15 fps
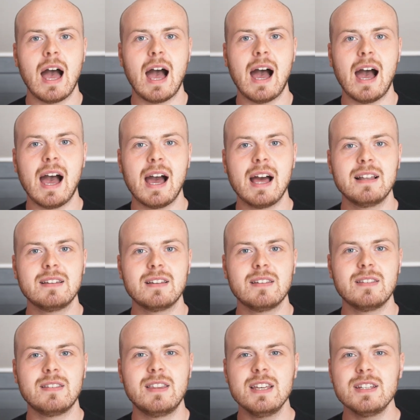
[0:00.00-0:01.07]
And
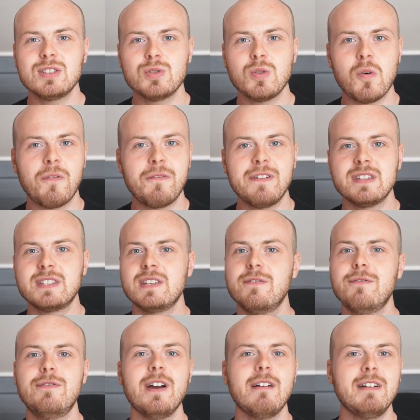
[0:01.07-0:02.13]
this sort of fits
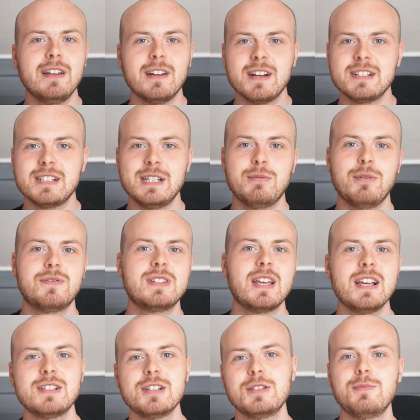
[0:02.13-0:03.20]
in very nicely with
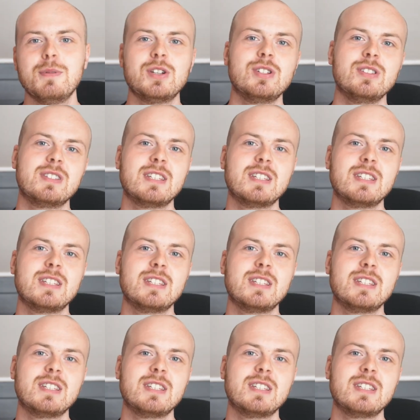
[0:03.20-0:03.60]
Tesla's mission